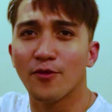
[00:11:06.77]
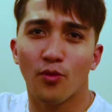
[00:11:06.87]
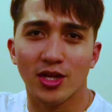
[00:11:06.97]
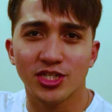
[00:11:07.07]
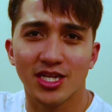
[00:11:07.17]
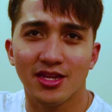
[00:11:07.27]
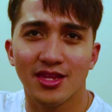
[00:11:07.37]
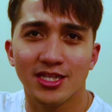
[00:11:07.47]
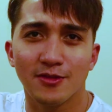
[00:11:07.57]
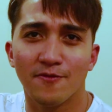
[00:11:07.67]
you for watching
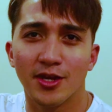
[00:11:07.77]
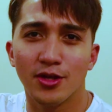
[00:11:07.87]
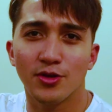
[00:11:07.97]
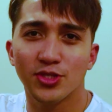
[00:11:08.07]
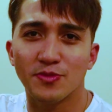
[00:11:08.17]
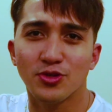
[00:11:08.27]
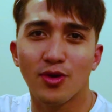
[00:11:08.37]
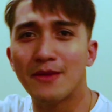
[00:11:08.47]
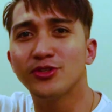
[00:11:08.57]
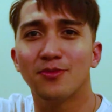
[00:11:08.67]
this video
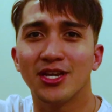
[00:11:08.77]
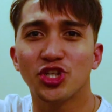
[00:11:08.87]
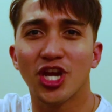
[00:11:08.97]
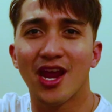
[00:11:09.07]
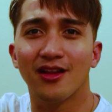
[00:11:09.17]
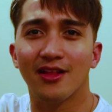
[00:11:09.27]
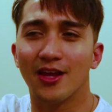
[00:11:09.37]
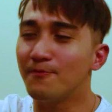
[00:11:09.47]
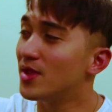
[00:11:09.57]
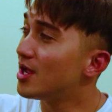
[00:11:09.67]
subscribe to my channel
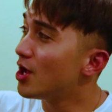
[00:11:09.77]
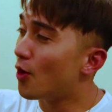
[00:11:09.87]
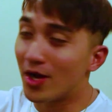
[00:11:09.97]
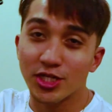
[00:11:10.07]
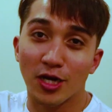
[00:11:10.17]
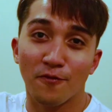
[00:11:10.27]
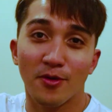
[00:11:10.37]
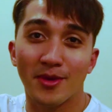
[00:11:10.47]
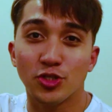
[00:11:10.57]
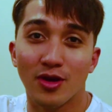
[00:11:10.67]
and watch out
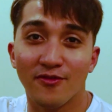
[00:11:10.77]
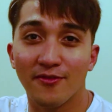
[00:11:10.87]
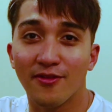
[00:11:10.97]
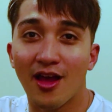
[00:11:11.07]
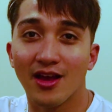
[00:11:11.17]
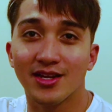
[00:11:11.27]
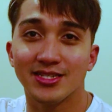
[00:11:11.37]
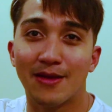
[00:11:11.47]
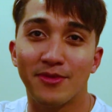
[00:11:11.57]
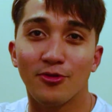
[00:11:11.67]
for my travel vlog
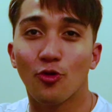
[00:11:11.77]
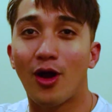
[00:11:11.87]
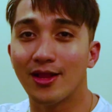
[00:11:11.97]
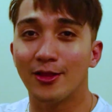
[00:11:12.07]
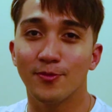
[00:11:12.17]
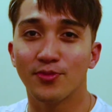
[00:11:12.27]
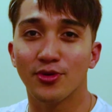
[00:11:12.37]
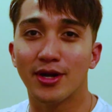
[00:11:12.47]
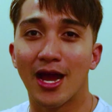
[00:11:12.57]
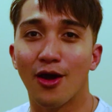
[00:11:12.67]
because i'm in kuala
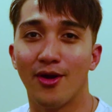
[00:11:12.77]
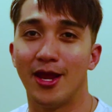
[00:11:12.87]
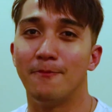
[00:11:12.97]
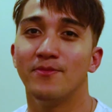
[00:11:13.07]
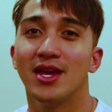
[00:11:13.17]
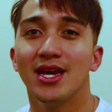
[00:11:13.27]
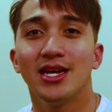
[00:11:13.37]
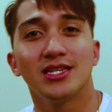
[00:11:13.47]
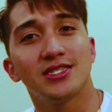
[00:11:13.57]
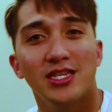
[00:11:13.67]
lumpur now and
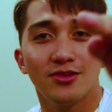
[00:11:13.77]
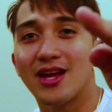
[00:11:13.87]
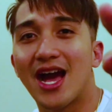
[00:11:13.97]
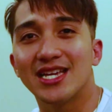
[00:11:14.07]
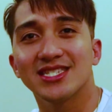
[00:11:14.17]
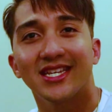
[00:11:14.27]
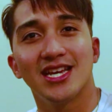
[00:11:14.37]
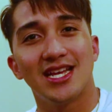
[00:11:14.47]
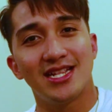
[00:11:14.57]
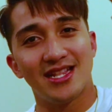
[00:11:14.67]
see you guys
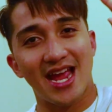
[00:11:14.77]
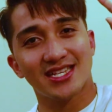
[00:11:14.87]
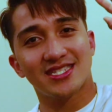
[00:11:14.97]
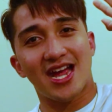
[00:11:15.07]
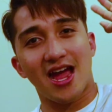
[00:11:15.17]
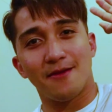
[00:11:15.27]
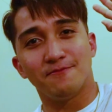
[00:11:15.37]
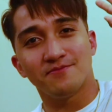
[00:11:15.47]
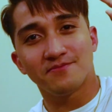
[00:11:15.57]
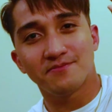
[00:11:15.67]
next time